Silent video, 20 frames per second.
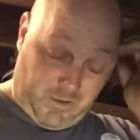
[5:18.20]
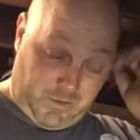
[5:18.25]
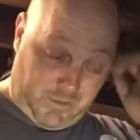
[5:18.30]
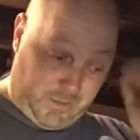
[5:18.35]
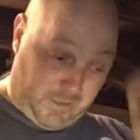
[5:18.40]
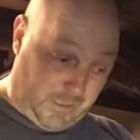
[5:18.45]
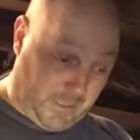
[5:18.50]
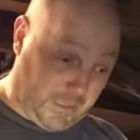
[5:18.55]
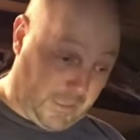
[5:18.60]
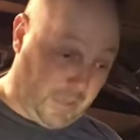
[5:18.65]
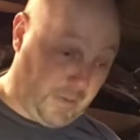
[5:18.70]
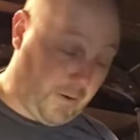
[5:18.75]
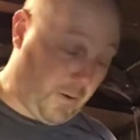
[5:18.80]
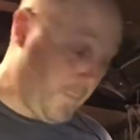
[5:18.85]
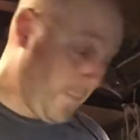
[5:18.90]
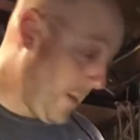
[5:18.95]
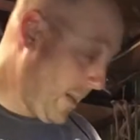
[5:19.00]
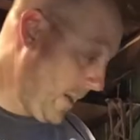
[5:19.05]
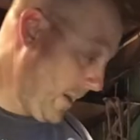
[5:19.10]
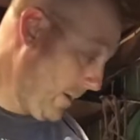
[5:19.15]
that's going to do
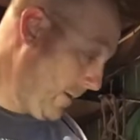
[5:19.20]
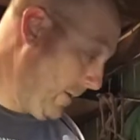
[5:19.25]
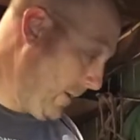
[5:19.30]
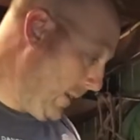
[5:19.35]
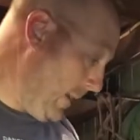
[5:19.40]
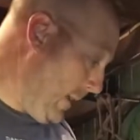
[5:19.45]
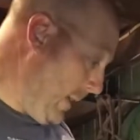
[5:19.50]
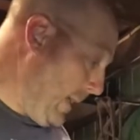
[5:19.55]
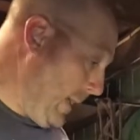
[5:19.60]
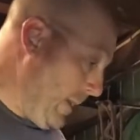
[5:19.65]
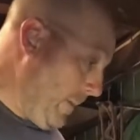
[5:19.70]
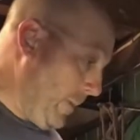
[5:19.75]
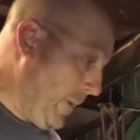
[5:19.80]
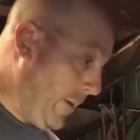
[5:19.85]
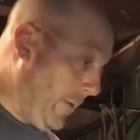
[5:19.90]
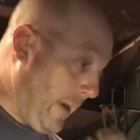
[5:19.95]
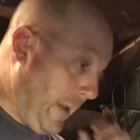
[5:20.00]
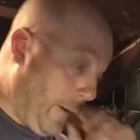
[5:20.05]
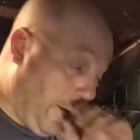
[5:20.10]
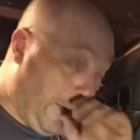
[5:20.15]
my head in.
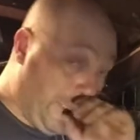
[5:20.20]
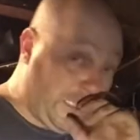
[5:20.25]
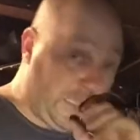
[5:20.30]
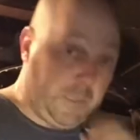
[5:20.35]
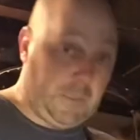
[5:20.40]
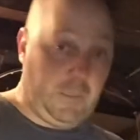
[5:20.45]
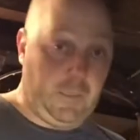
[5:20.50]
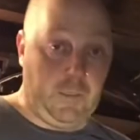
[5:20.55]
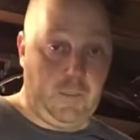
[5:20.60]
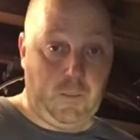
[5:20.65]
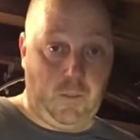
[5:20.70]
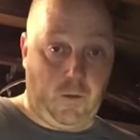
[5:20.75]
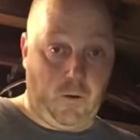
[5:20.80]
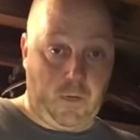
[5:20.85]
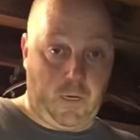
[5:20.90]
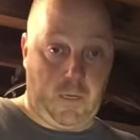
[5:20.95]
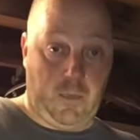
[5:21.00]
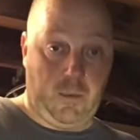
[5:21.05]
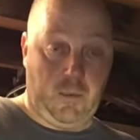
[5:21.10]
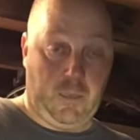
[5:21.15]
Anyway guys, I'm
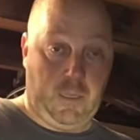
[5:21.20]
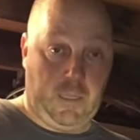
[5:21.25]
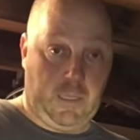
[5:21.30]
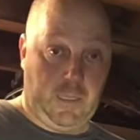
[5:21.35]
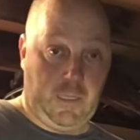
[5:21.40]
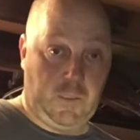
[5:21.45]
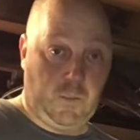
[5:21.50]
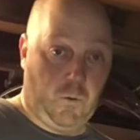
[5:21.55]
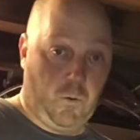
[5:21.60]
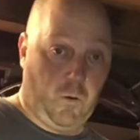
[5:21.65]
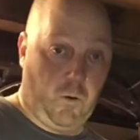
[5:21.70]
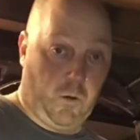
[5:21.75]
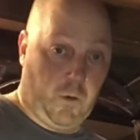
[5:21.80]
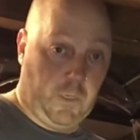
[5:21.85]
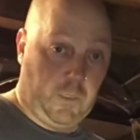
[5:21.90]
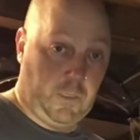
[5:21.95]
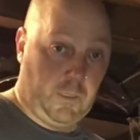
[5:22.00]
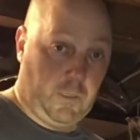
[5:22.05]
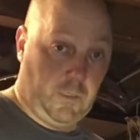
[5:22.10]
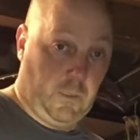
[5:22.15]
going to get this
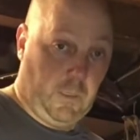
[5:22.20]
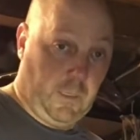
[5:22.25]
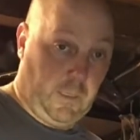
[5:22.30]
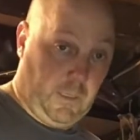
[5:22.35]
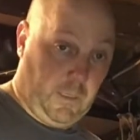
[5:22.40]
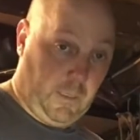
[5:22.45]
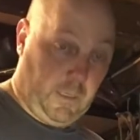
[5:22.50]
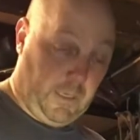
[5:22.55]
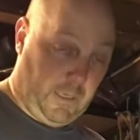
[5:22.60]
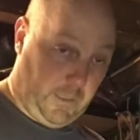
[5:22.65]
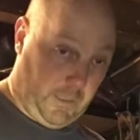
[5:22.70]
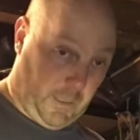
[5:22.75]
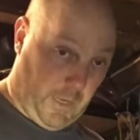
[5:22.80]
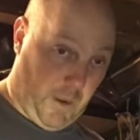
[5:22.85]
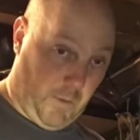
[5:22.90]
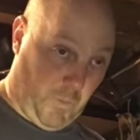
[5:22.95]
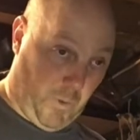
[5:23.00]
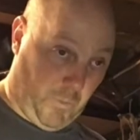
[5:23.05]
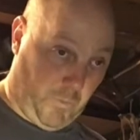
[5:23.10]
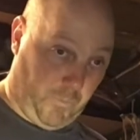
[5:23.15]
organised, get the
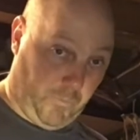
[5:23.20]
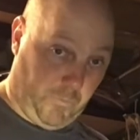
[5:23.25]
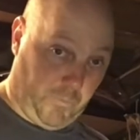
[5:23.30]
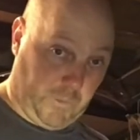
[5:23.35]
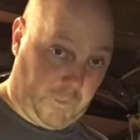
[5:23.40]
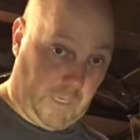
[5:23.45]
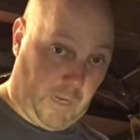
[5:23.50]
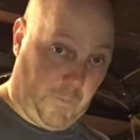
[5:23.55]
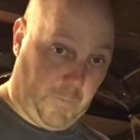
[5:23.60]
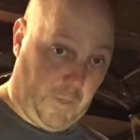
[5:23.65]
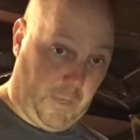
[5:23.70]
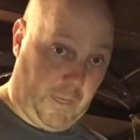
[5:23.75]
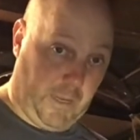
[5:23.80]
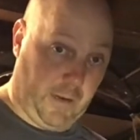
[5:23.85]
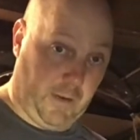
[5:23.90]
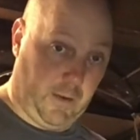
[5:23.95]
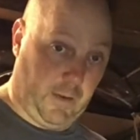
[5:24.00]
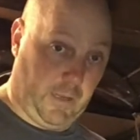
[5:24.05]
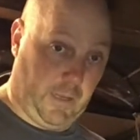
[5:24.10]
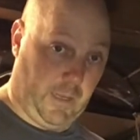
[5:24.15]
camera set up
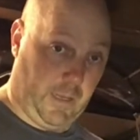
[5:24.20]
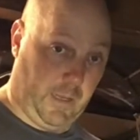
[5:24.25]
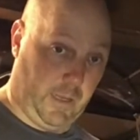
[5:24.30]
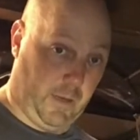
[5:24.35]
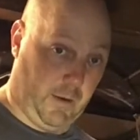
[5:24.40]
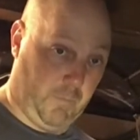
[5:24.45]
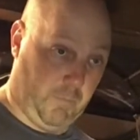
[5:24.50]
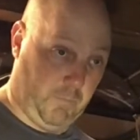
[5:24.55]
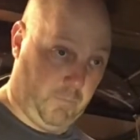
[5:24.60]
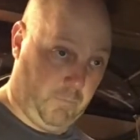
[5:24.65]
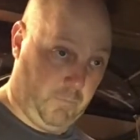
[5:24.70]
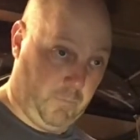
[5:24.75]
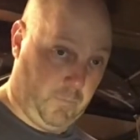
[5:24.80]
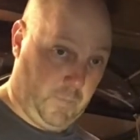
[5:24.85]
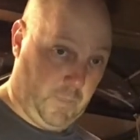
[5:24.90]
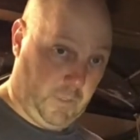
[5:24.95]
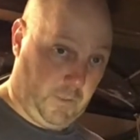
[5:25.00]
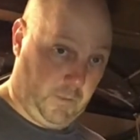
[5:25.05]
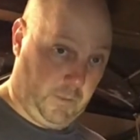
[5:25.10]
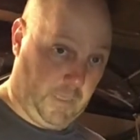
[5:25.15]
again and
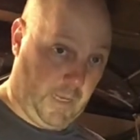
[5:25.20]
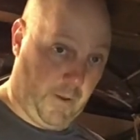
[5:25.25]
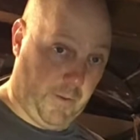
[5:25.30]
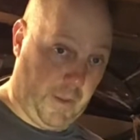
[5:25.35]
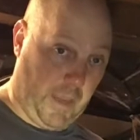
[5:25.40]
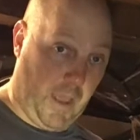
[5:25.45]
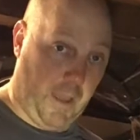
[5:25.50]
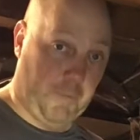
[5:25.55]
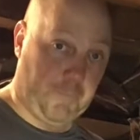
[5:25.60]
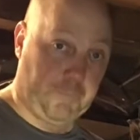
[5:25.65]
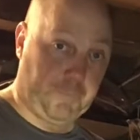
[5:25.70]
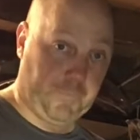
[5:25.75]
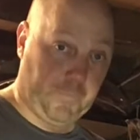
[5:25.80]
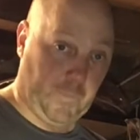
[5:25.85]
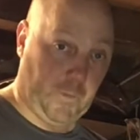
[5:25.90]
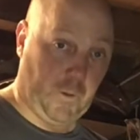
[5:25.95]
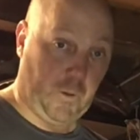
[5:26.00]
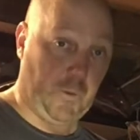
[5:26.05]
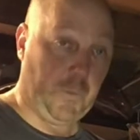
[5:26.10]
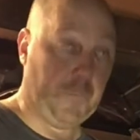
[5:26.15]
see how we go.
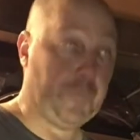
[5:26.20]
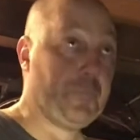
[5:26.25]
Cool.